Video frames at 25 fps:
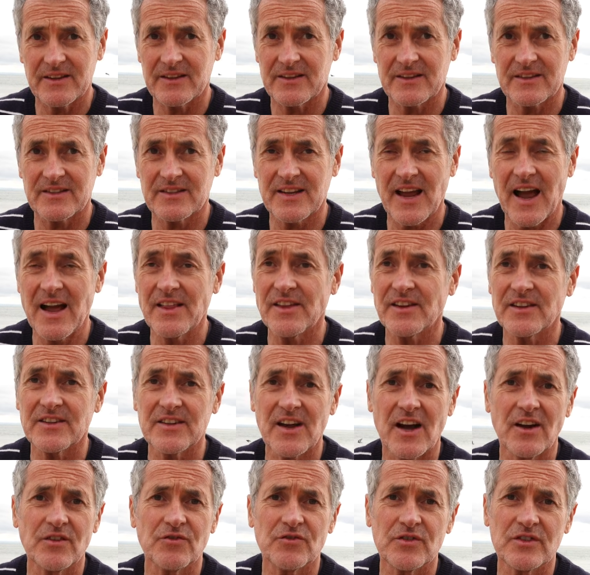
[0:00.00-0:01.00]
the standard is
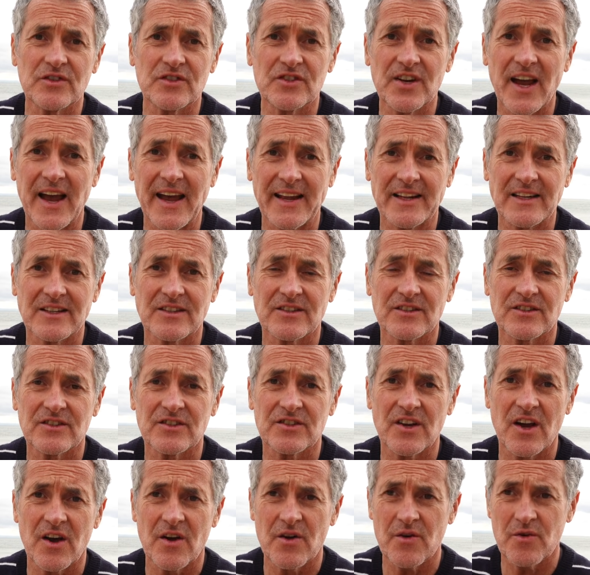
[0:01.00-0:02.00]
110,
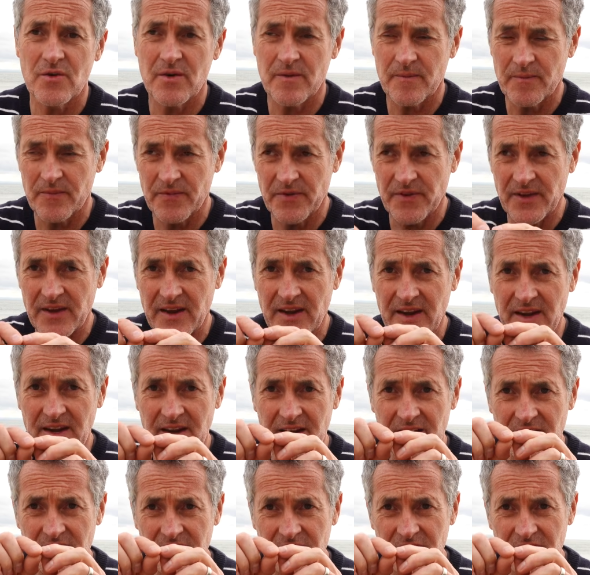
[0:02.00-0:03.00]
so the